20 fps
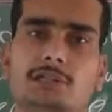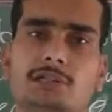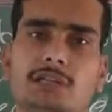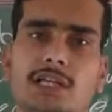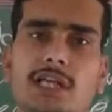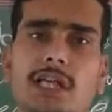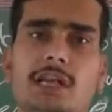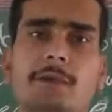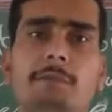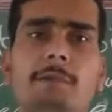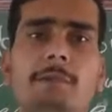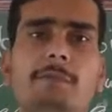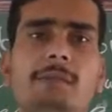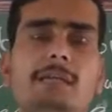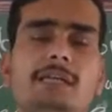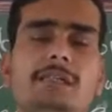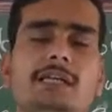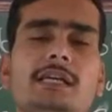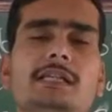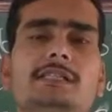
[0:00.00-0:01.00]
general
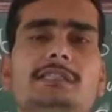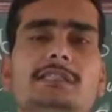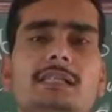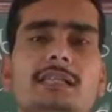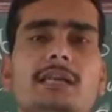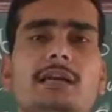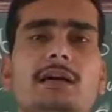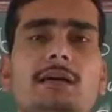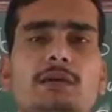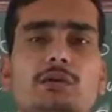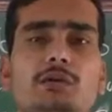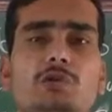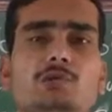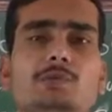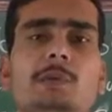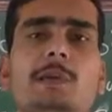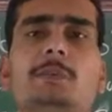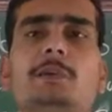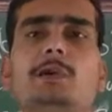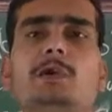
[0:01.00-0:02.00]
public sense in a
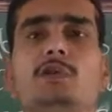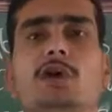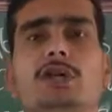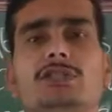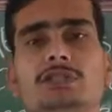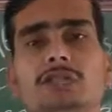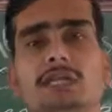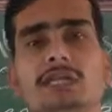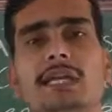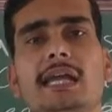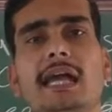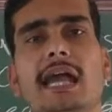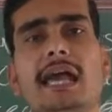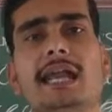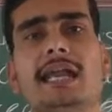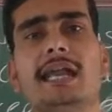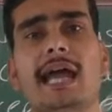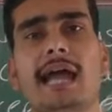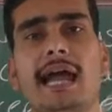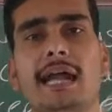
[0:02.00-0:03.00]
newspaper you are seeing
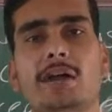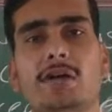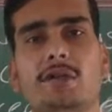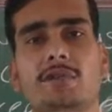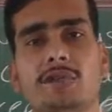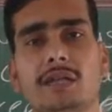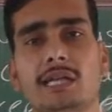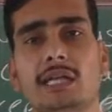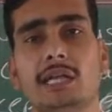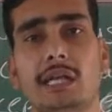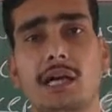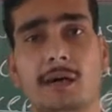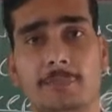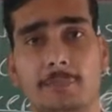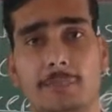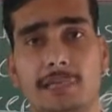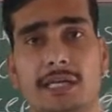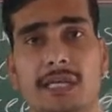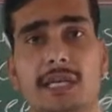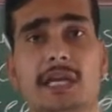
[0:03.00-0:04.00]
an ad of any
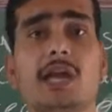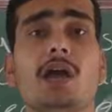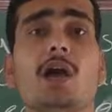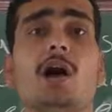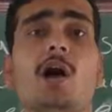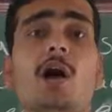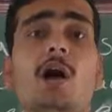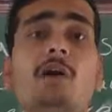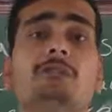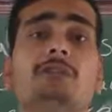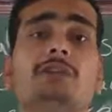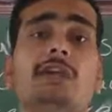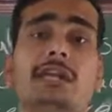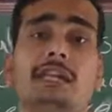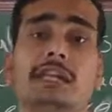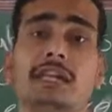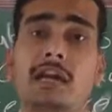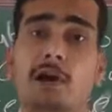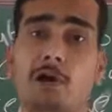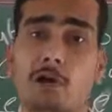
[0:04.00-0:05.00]
company of
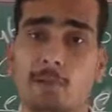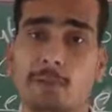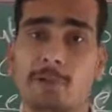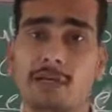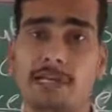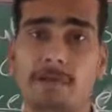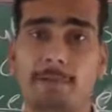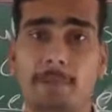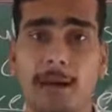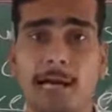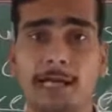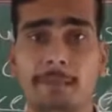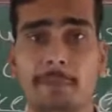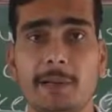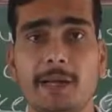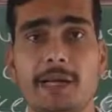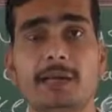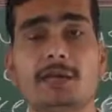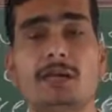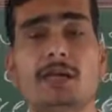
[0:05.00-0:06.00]
any government
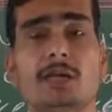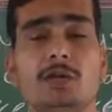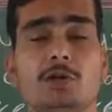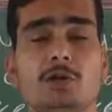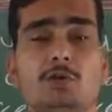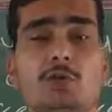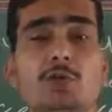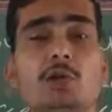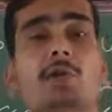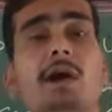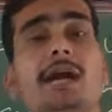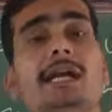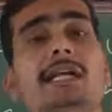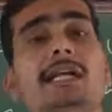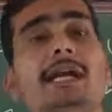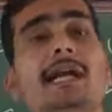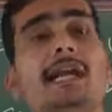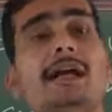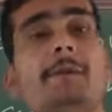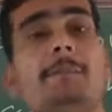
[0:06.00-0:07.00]
department to
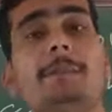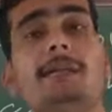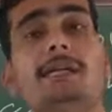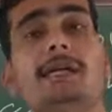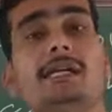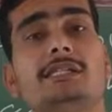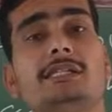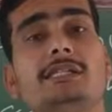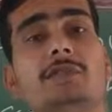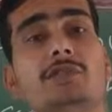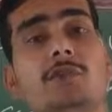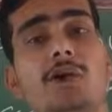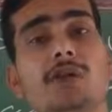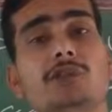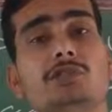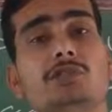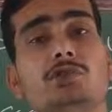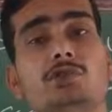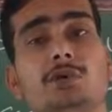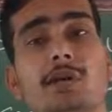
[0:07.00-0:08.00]
inviting an application
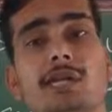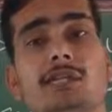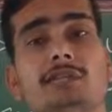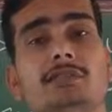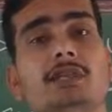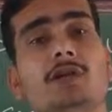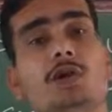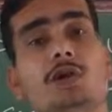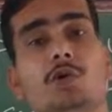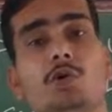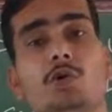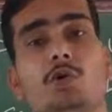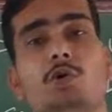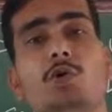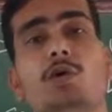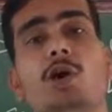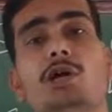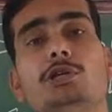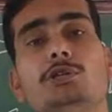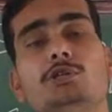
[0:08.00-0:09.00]
for a student
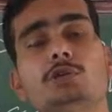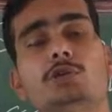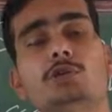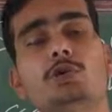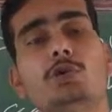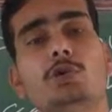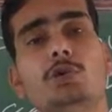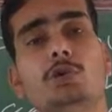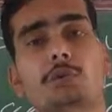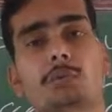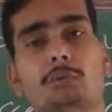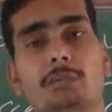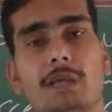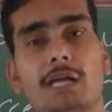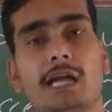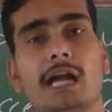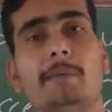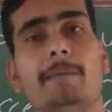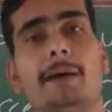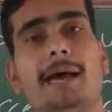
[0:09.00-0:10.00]
who want to
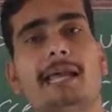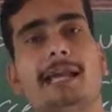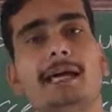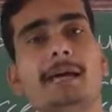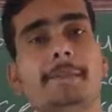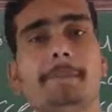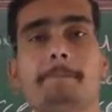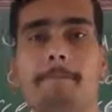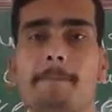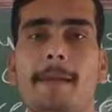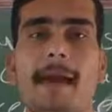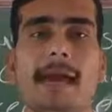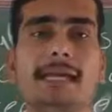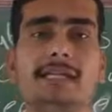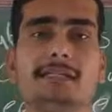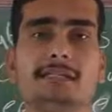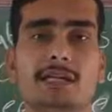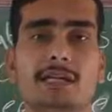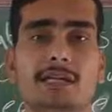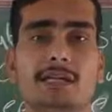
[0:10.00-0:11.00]
become a
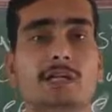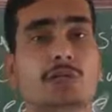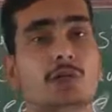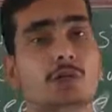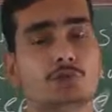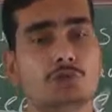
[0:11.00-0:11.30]
manager.